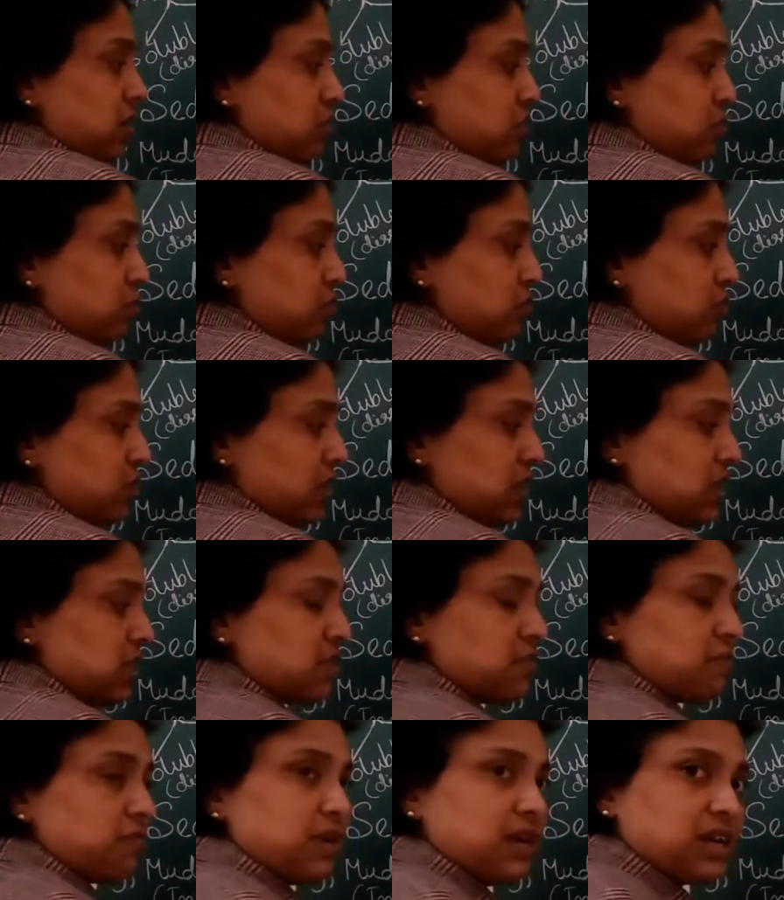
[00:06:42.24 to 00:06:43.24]
through
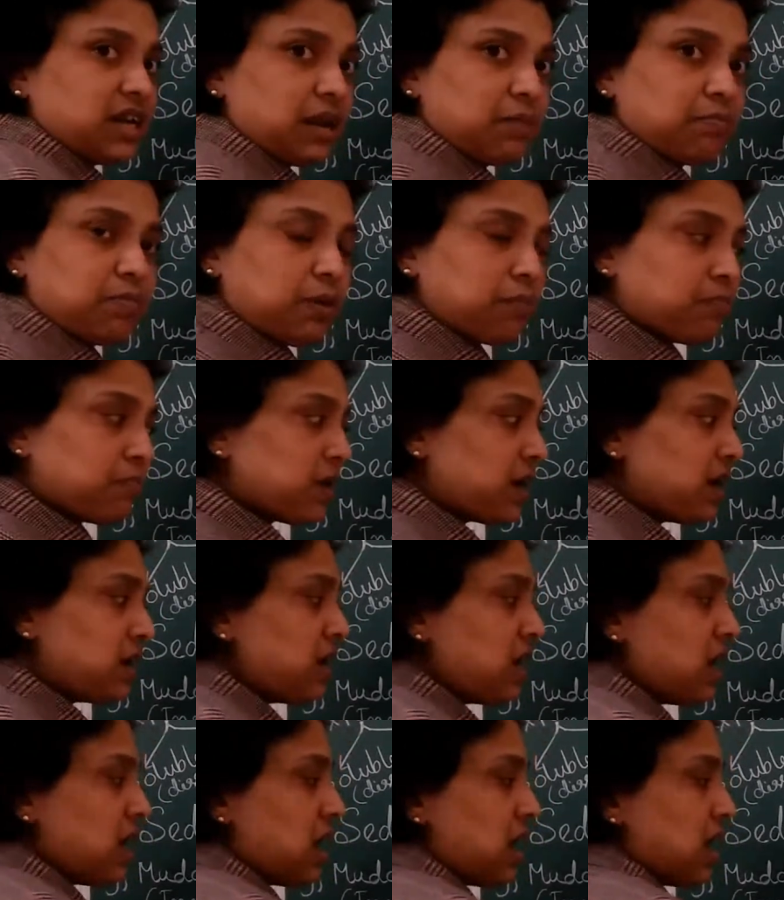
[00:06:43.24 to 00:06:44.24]
this filter paper.
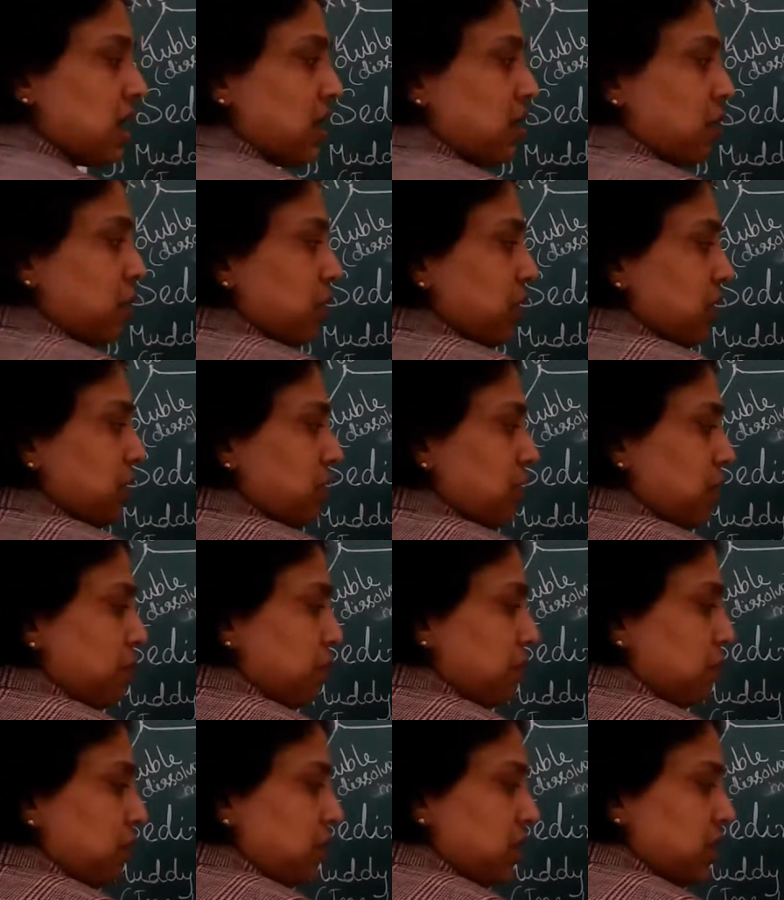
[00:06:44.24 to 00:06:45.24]
When you are
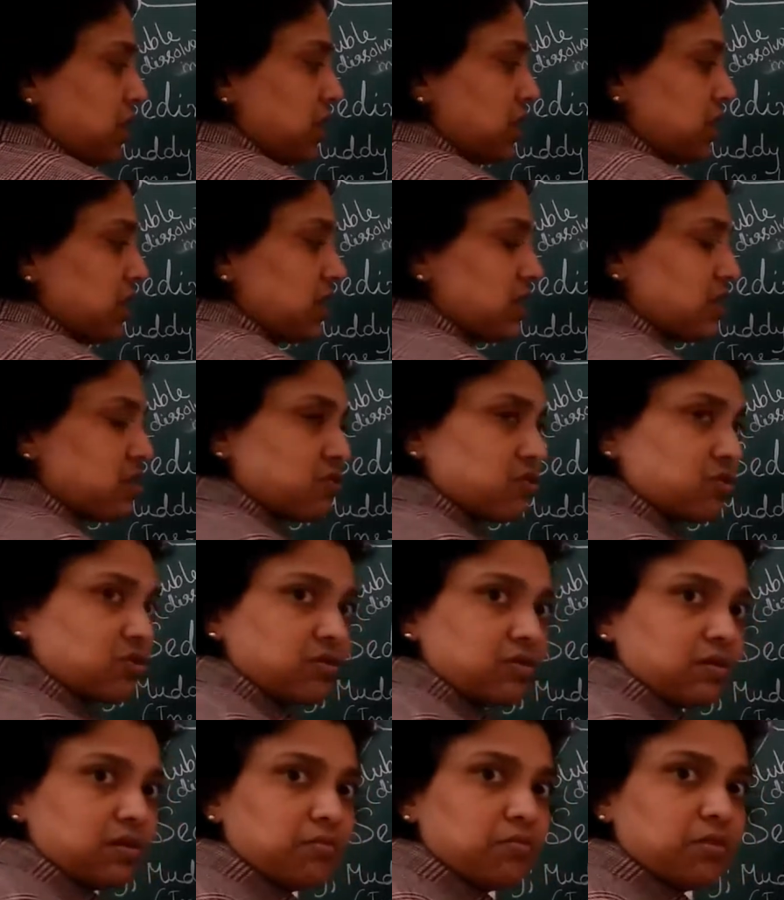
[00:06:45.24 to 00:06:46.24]
pouring
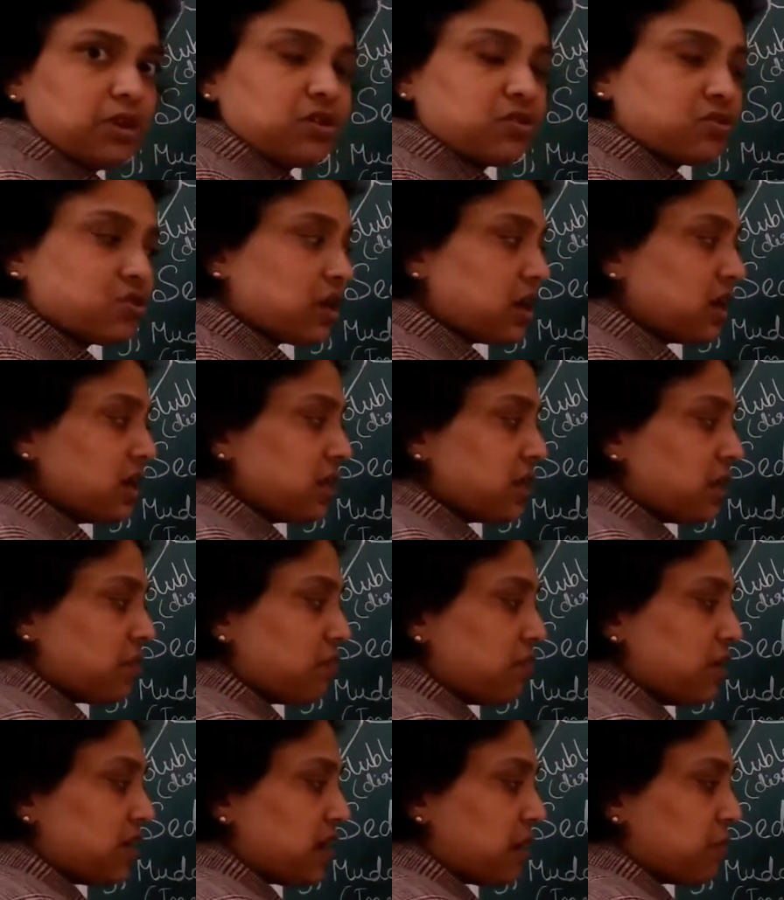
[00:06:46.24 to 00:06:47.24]
this mixture in the
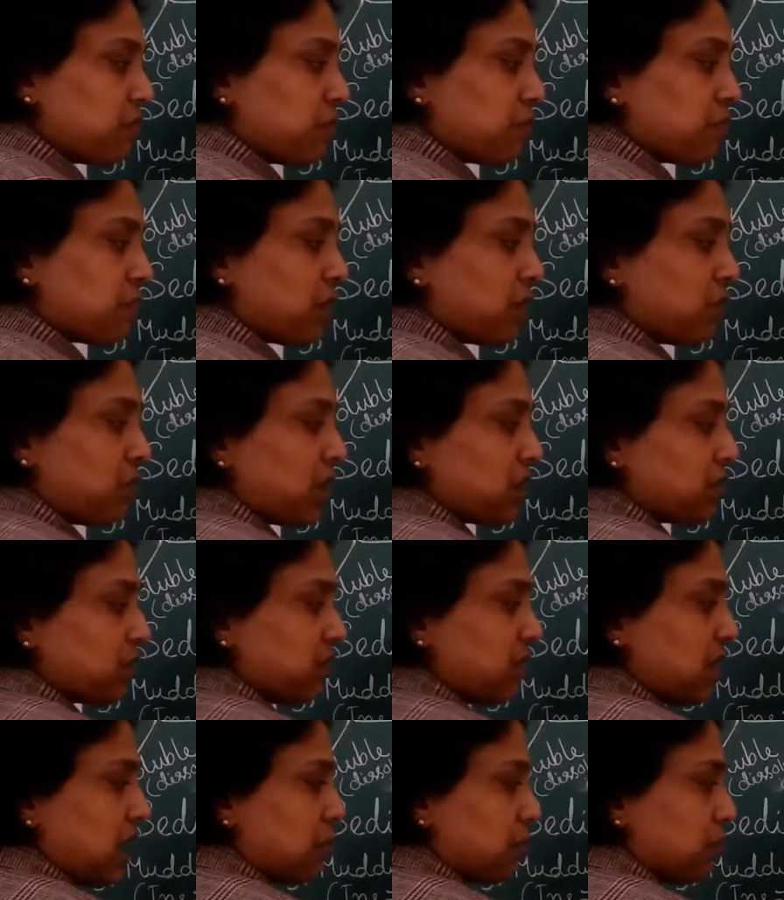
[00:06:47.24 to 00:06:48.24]
filter paper, what
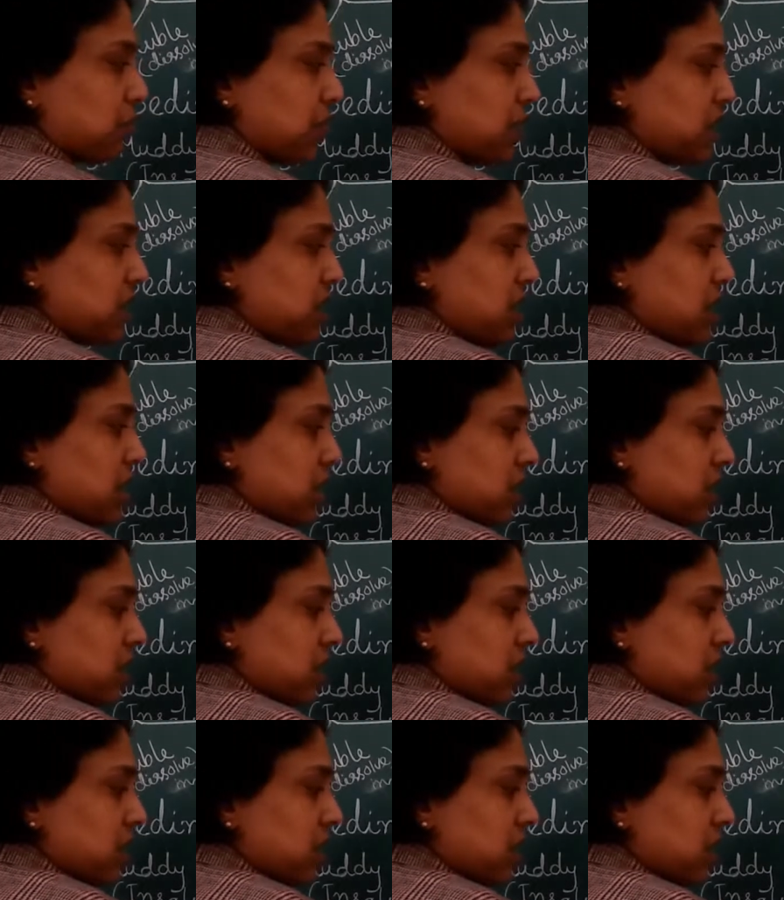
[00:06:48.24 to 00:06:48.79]
will happen?